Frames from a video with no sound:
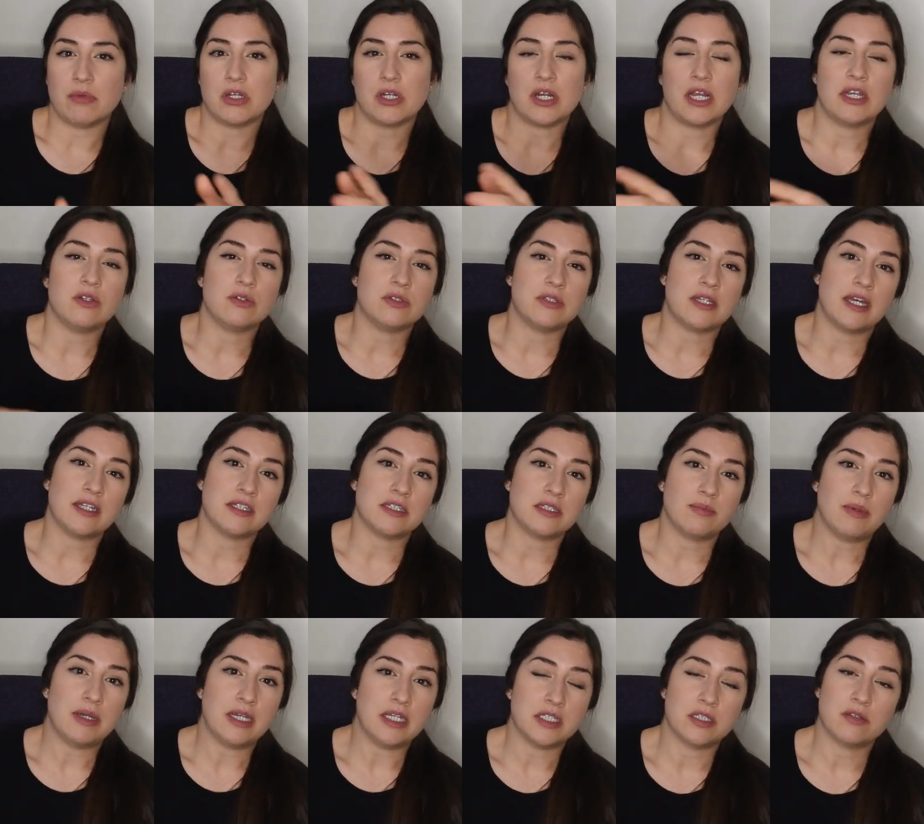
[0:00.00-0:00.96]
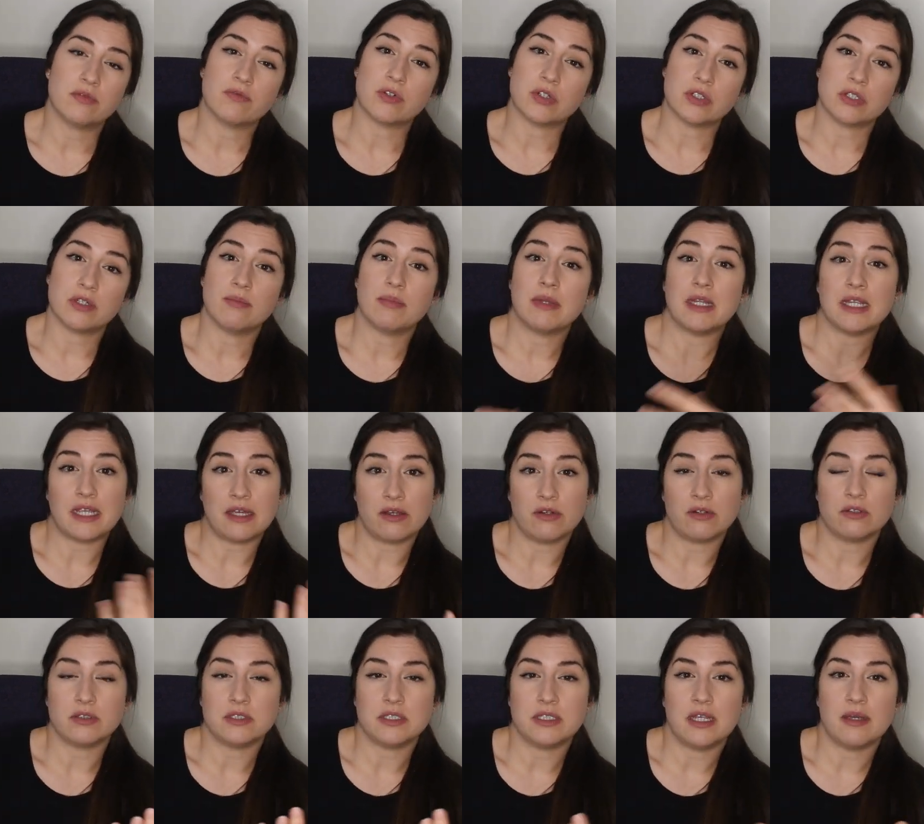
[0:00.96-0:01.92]
Could I use that space for something
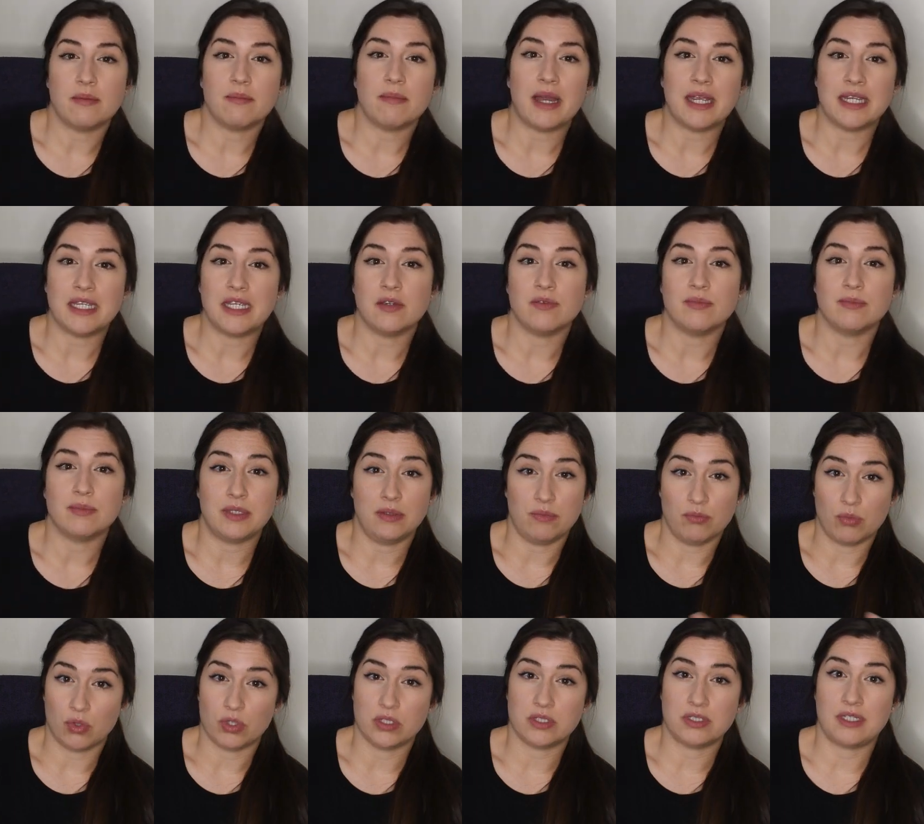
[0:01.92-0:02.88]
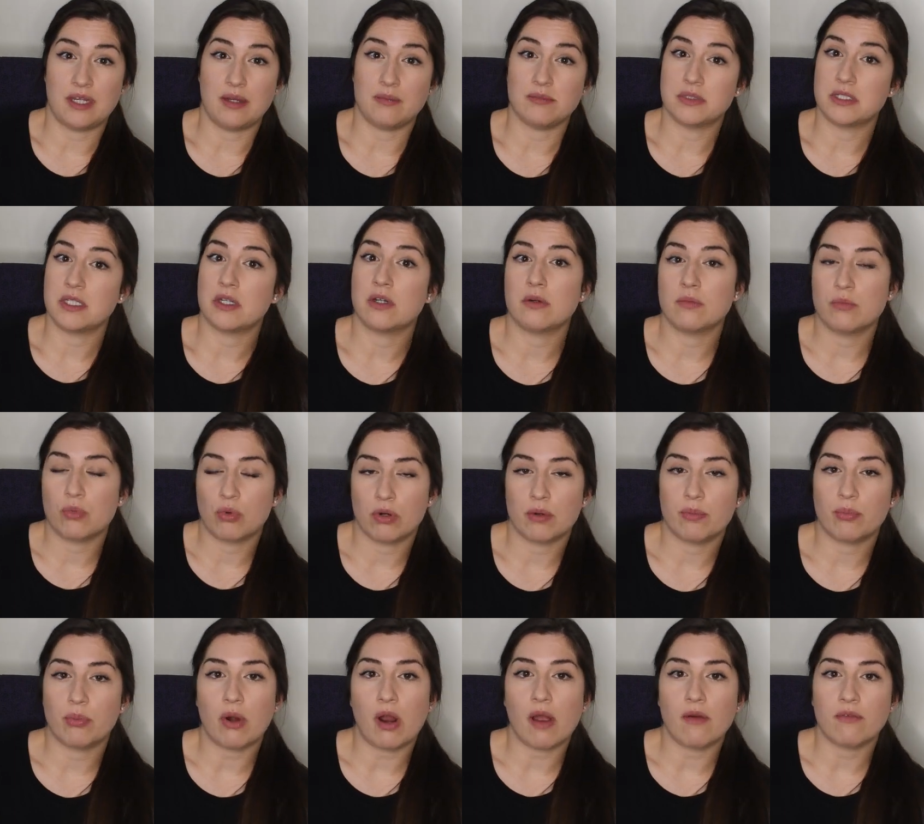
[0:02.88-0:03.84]
else that might give me more stems that are
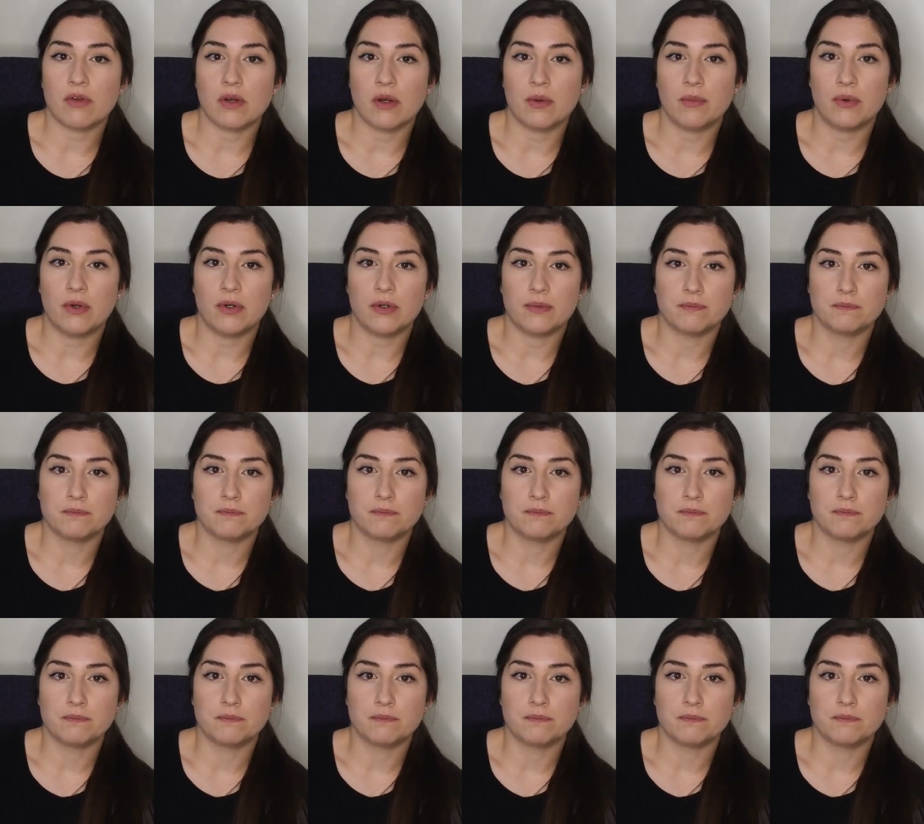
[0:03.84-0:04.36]
more profitable?